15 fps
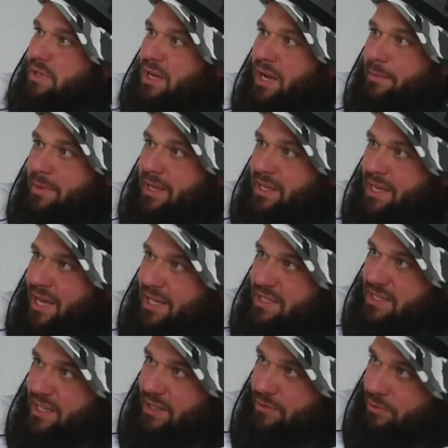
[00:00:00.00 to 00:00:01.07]
I mean,
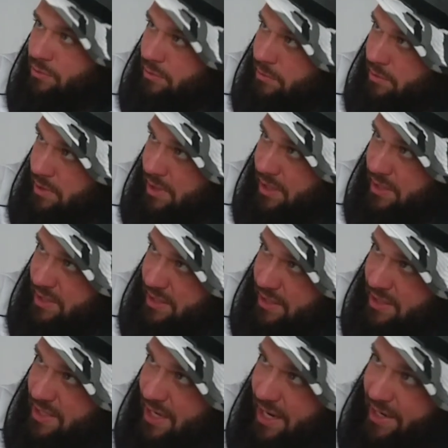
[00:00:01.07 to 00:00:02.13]
non-see-through. I see a
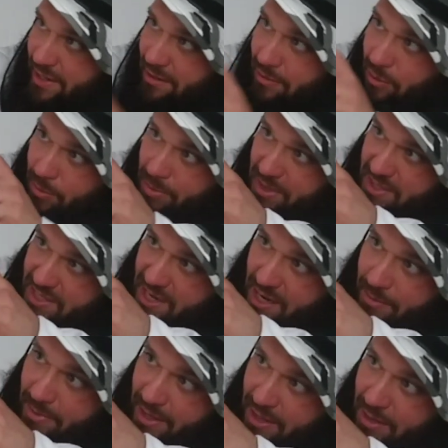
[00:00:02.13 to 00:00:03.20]
tiny little bit of
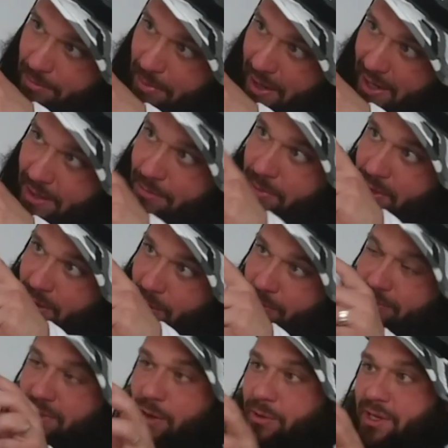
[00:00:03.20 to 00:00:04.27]
sediment at the bottom, but no
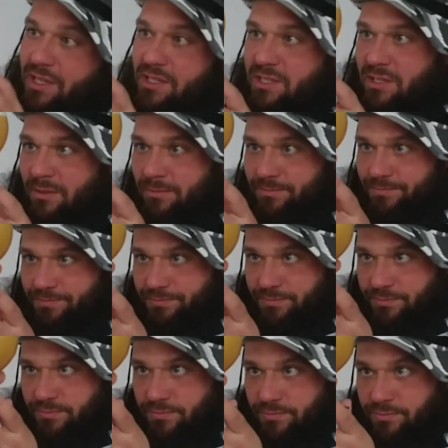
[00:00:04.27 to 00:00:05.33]
floaties.
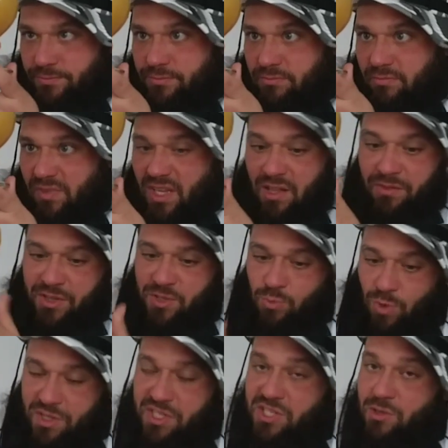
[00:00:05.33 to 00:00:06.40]
This
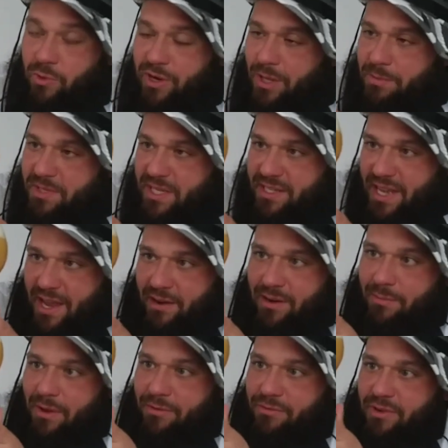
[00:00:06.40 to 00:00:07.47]
was stored upside down
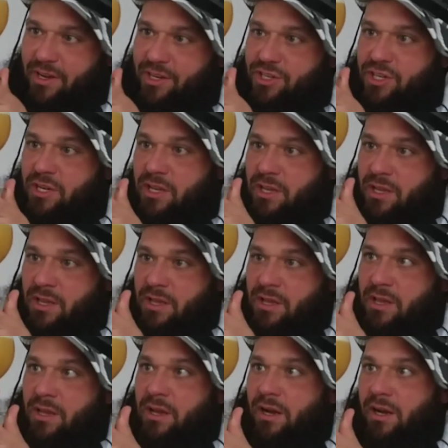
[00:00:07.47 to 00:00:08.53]
in my fridge.
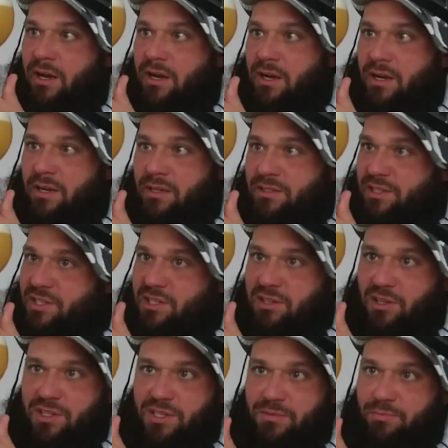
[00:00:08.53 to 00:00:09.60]
It just
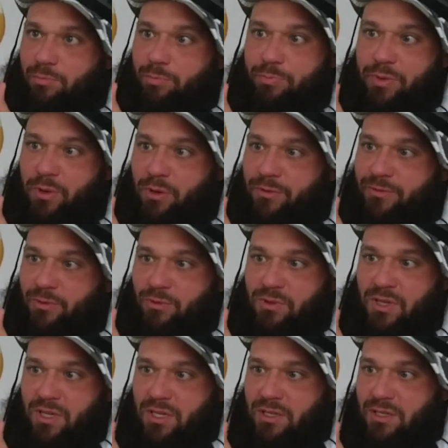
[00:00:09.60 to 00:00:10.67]
looks
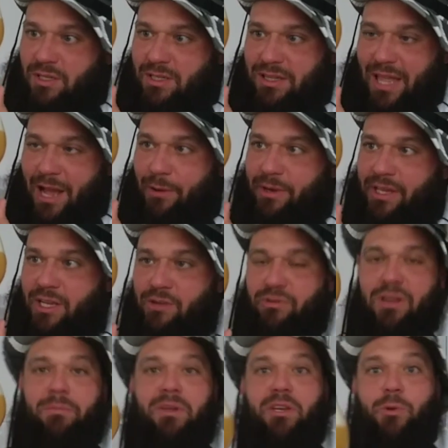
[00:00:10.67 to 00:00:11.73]
beautiful, cloudy,
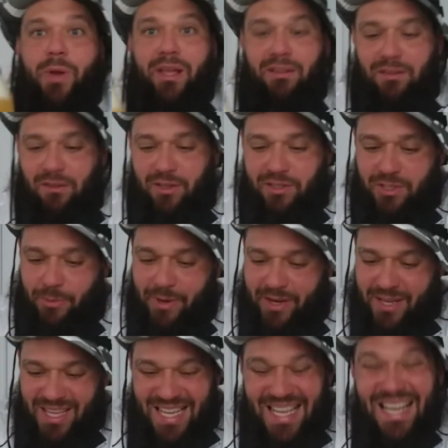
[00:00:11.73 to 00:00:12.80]
creamy New England look to it.
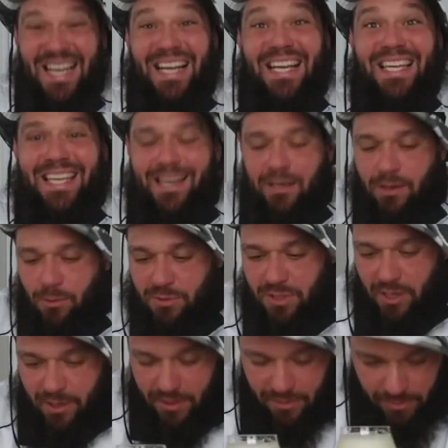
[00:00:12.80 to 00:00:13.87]
Getting those on.